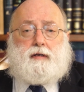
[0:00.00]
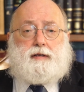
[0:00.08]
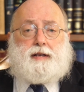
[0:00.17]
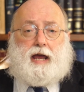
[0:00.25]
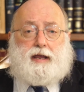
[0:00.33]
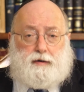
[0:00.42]

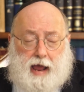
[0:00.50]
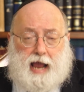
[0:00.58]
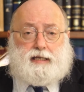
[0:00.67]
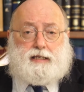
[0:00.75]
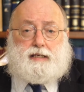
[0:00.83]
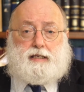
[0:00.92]
Now you're
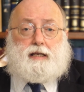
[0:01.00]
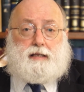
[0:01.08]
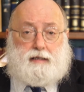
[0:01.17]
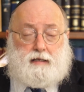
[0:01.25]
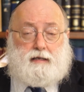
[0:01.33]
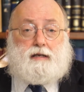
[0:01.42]
accessing
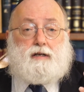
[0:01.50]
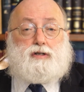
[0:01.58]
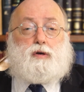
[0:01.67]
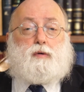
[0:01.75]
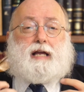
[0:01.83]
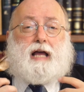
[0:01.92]
it, so we're